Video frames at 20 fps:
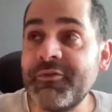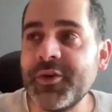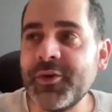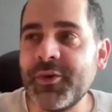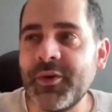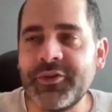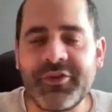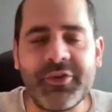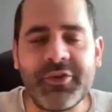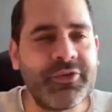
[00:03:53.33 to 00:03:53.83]

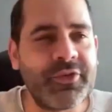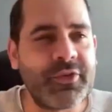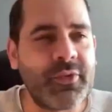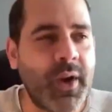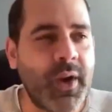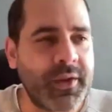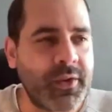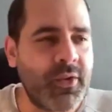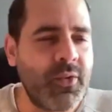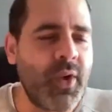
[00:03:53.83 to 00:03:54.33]
reviewers who was
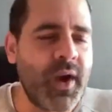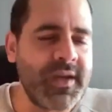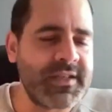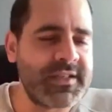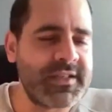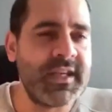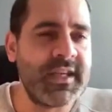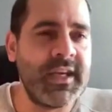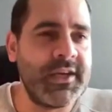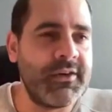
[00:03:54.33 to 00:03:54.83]
quite
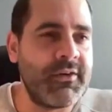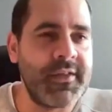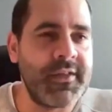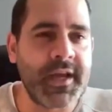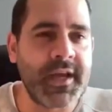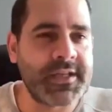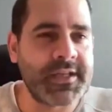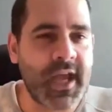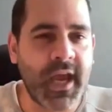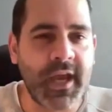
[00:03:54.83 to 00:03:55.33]
senior in the
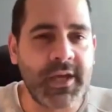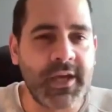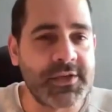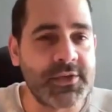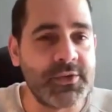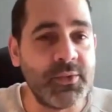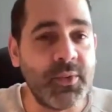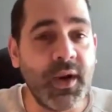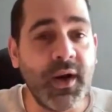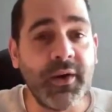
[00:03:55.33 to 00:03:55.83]

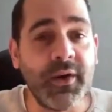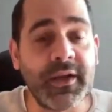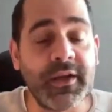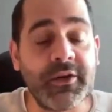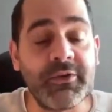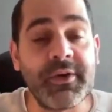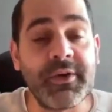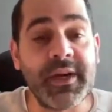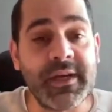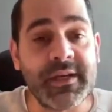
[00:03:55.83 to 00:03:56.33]
educational world in
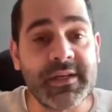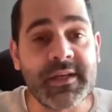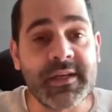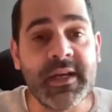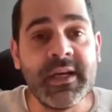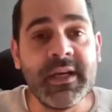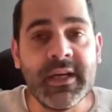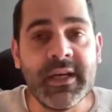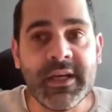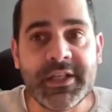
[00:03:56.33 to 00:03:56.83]
Greece,
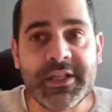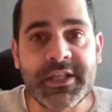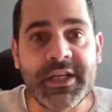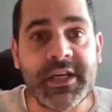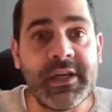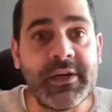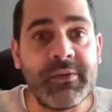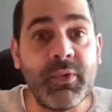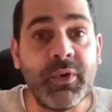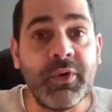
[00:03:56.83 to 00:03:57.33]

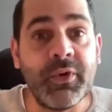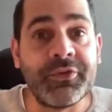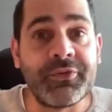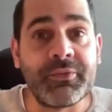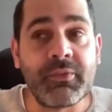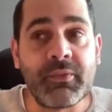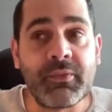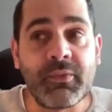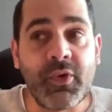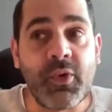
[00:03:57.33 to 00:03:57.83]
she was
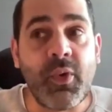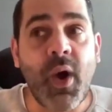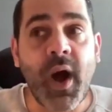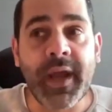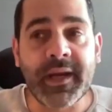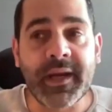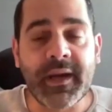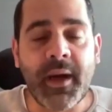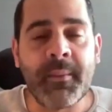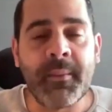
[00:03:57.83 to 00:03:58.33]

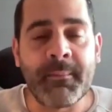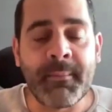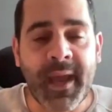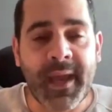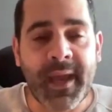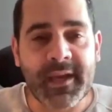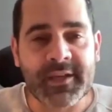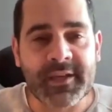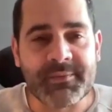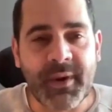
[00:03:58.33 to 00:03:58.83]

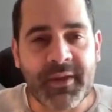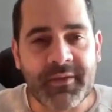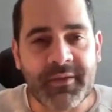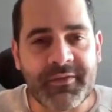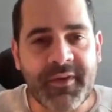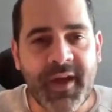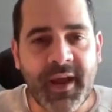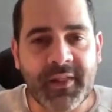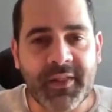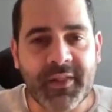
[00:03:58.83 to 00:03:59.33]
amazed by the
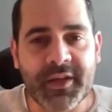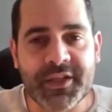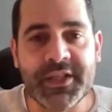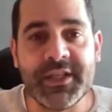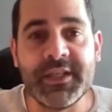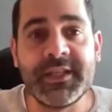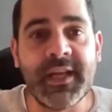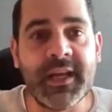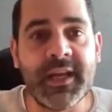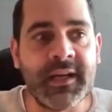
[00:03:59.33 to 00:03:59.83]
fact that
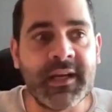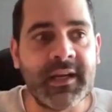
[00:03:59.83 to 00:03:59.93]
she